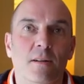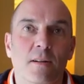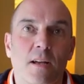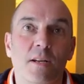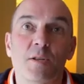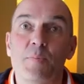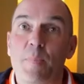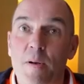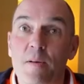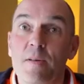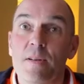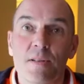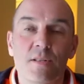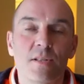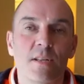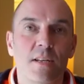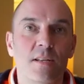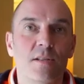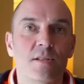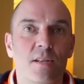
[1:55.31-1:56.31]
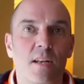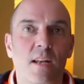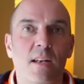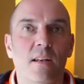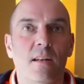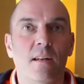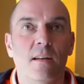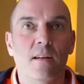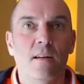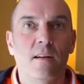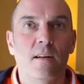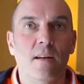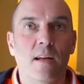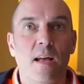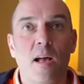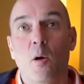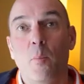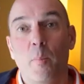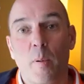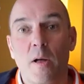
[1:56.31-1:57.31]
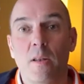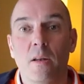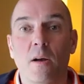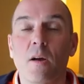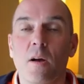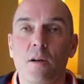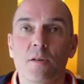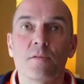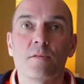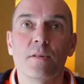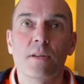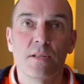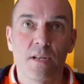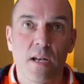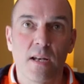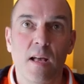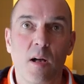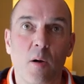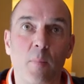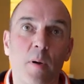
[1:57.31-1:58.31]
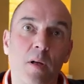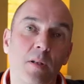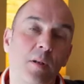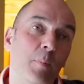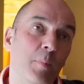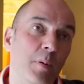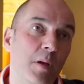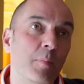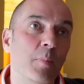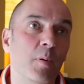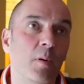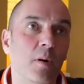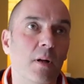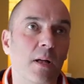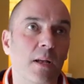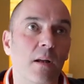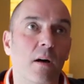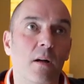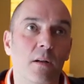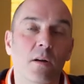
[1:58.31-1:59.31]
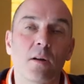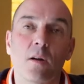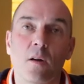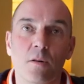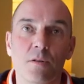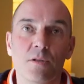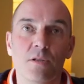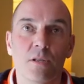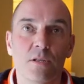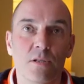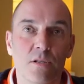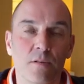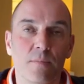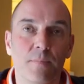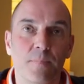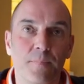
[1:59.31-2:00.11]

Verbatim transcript: experiences and help other countries and help other people and other coaches.